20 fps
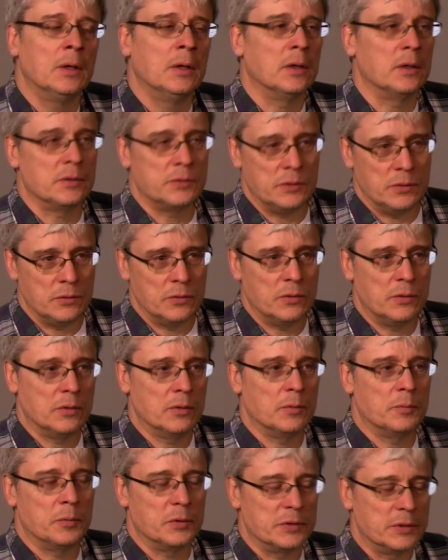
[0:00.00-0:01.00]
uh, senior
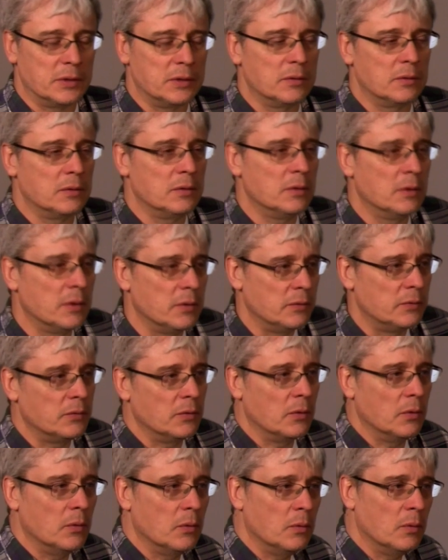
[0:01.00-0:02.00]
year in particular, and
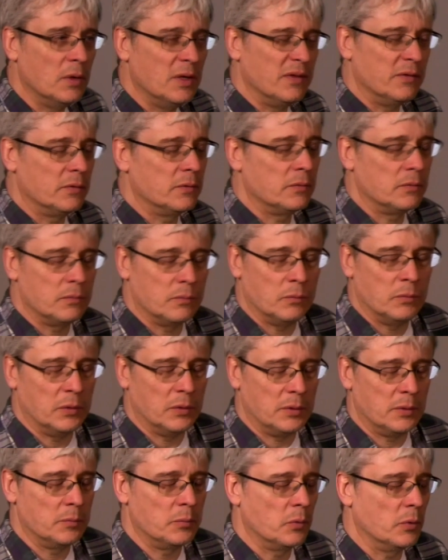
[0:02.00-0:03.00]
so it's
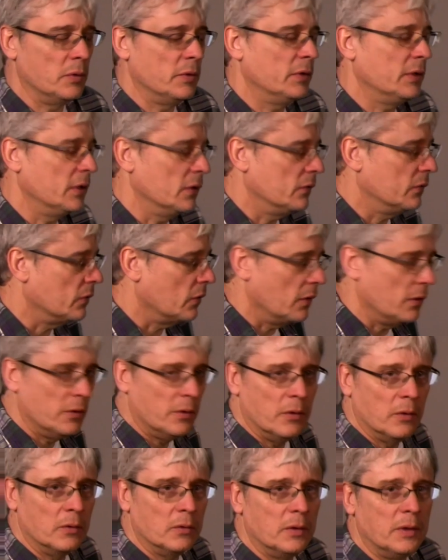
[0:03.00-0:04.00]
really important to get
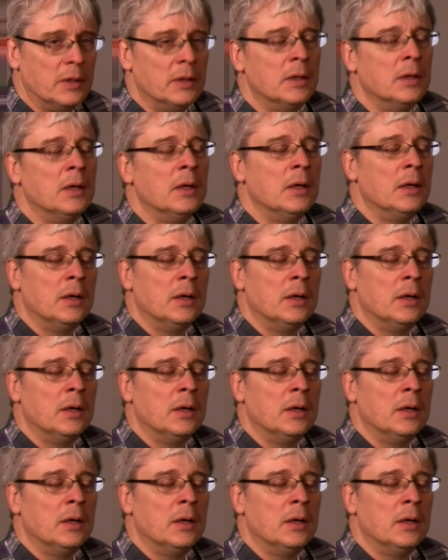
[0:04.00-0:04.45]
started early.